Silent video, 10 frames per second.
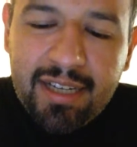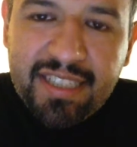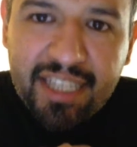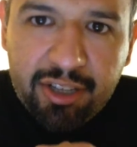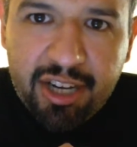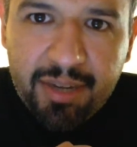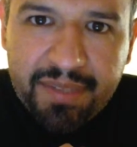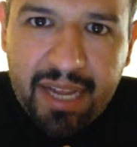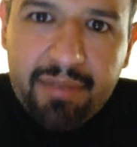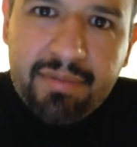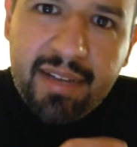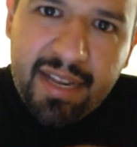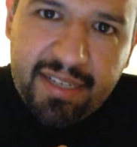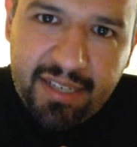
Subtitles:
Ziggler comes out, and